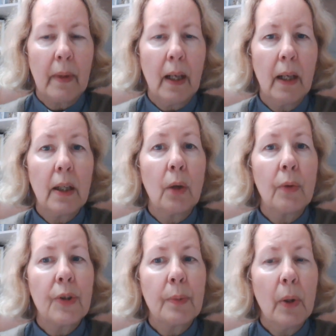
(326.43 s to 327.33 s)
and our
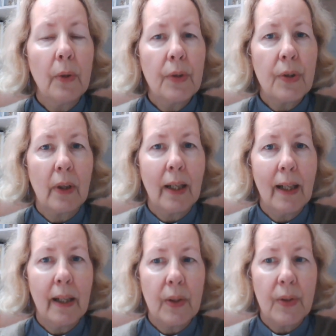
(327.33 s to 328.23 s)
response to
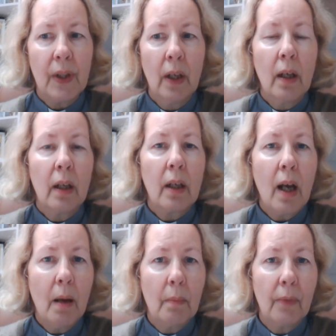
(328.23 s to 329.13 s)
his,
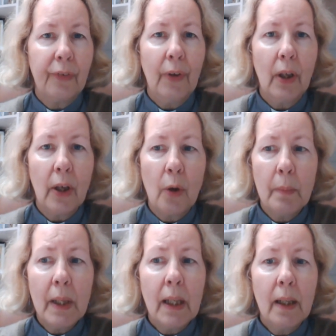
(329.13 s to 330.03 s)
Come, follow
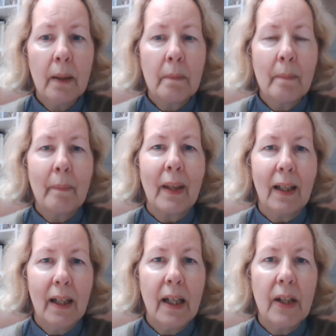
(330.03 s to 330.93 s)
me,
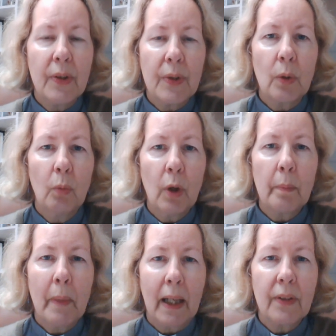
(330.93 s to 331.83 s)
is what
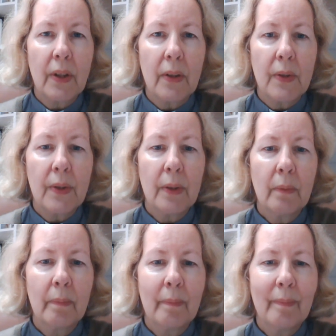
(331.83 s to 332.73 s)
matters.
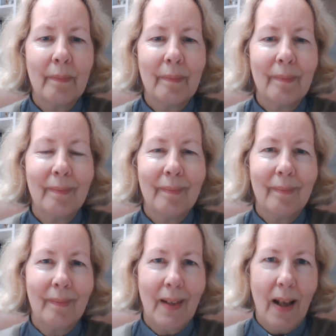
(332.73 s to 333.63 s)

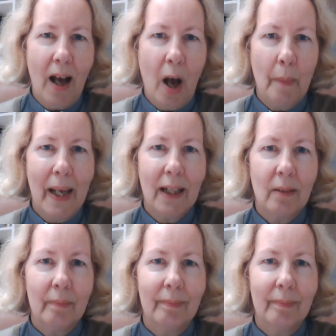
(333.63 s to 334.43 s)
Amen.